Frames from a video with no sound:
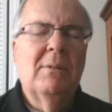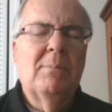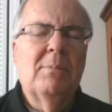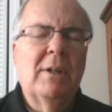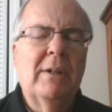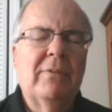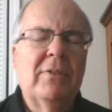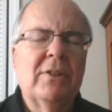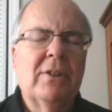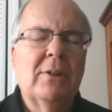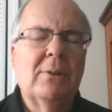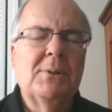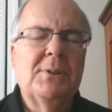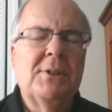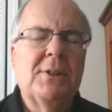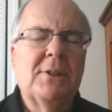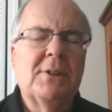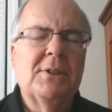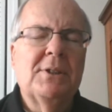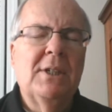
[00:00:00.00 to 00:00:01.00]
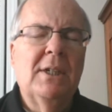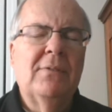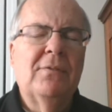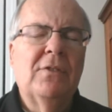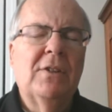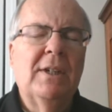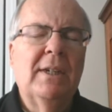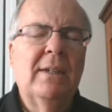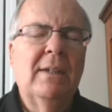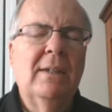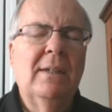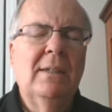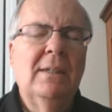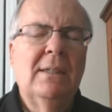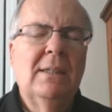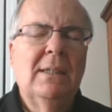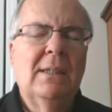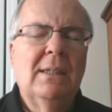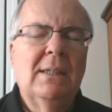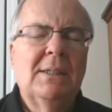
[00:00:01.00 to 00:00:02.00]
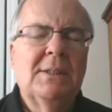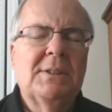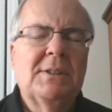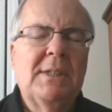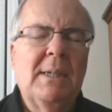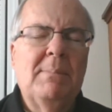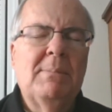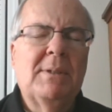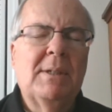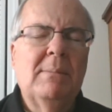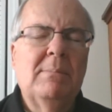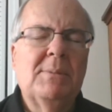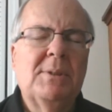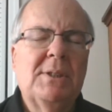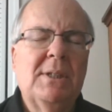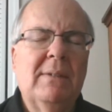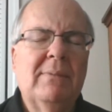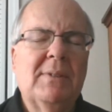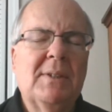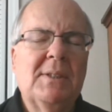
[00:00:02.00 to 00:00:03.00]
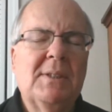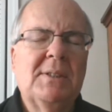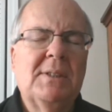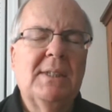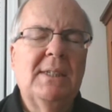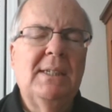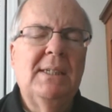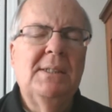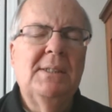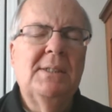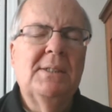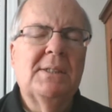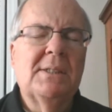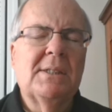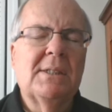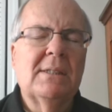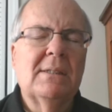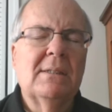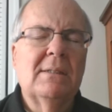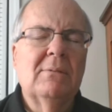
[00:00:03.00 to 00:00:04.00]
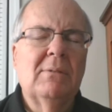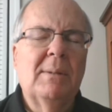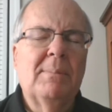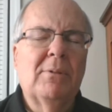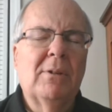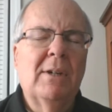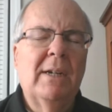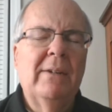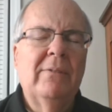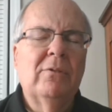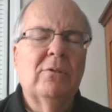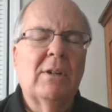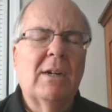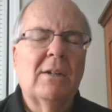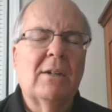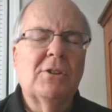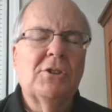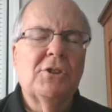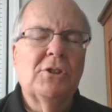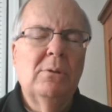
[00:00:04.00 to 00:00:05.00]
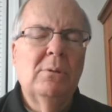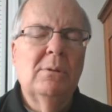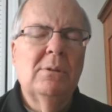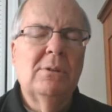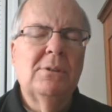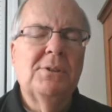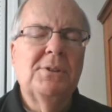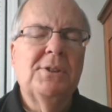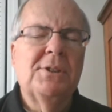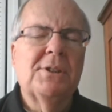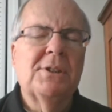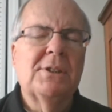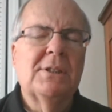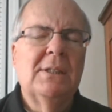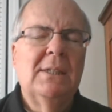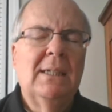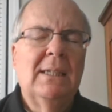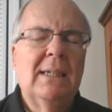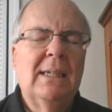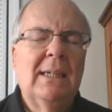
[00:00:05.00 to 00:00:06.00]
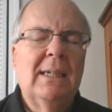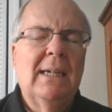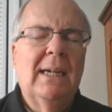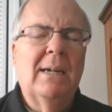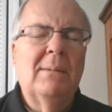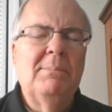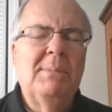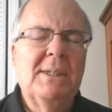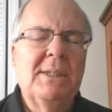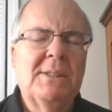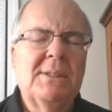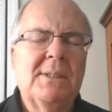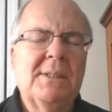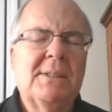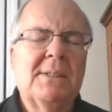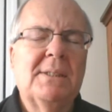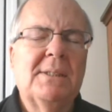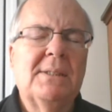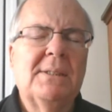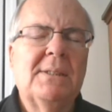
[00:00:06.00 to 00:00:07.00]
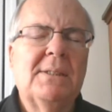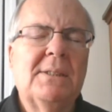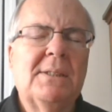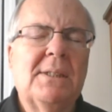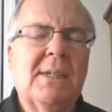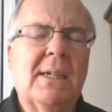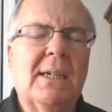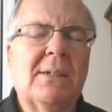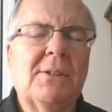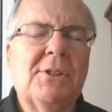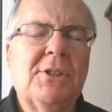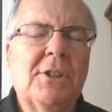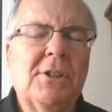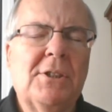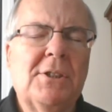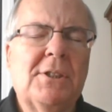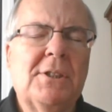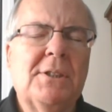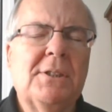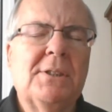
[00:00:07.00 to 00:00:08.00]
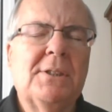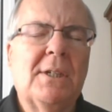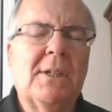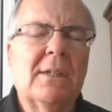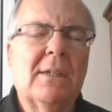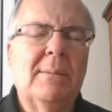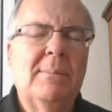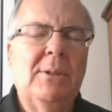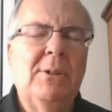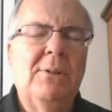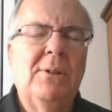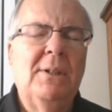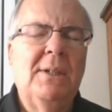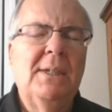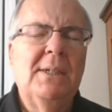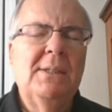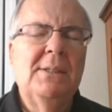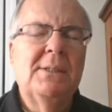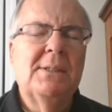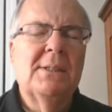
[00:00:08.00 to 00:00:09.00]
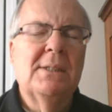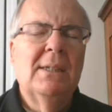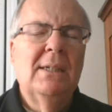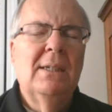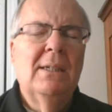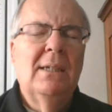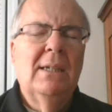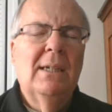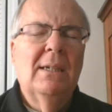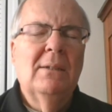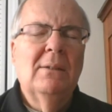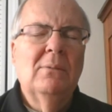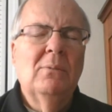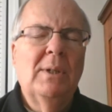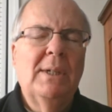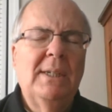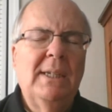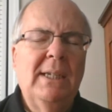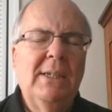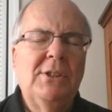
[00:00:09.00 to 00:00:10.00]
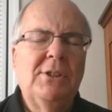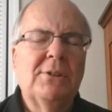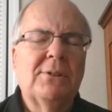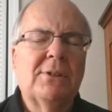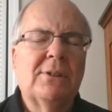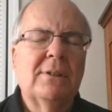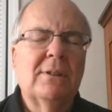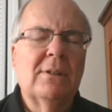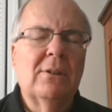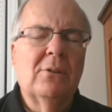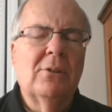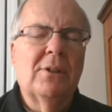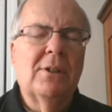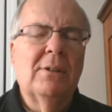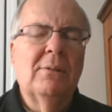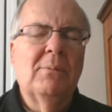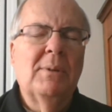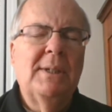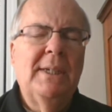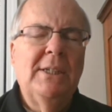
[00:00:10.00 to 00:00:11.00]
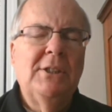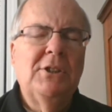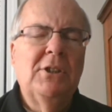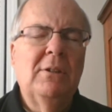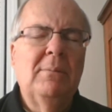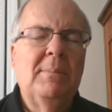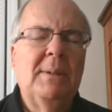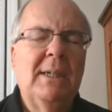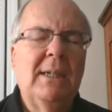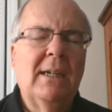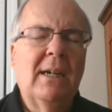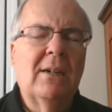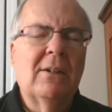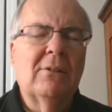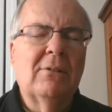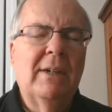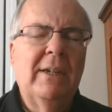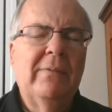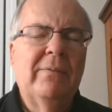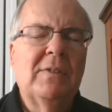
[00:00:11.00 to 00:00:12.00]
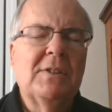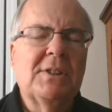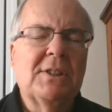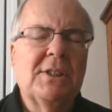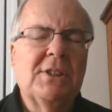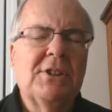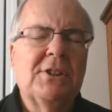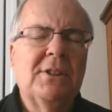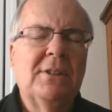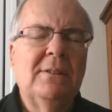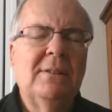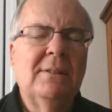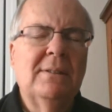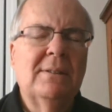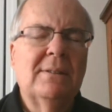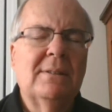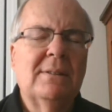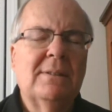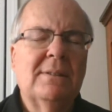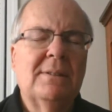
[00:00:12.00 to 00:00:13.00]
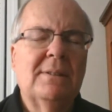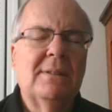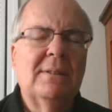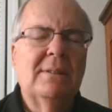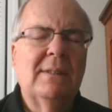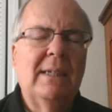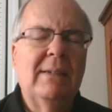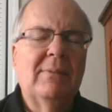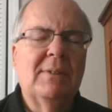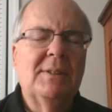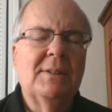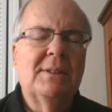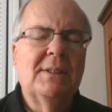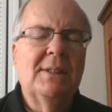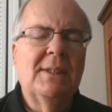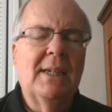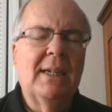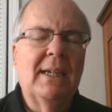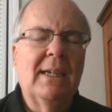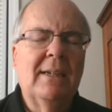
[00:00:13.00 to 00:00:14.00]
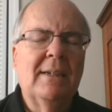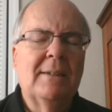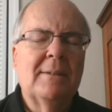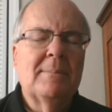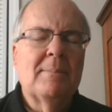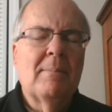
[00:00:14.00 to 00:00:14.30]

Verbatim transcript: Pray for those that are suffering symptoms of the disease. We pray for our schools, our businesses, our churches, our communities. We need you, Lord. We need you to be our great physician even today.